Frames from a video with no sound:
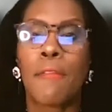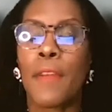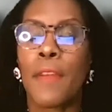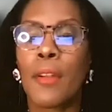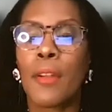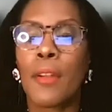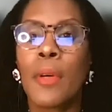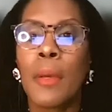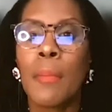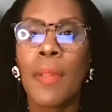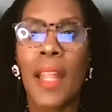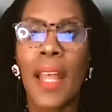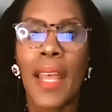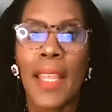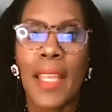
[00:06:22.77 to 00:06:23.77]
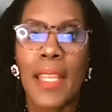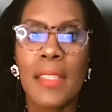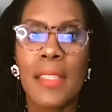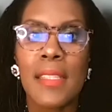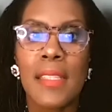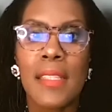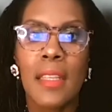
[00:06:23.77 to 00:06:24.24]
federal
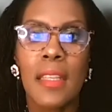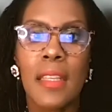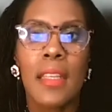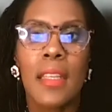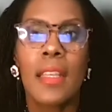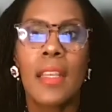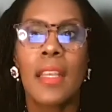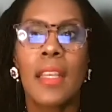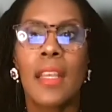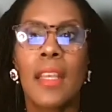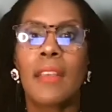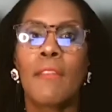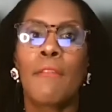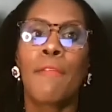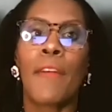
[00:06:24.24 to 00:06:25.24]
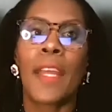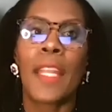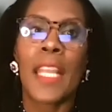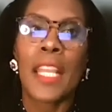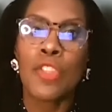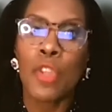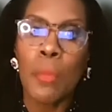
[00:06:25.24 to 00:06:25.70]
compliance,
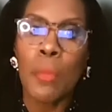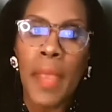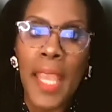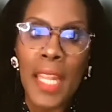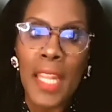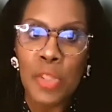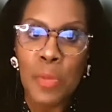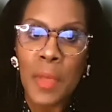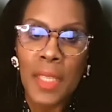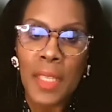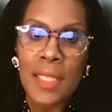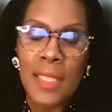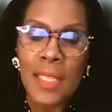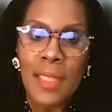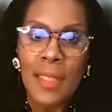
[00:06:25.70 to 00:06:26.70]
financial management,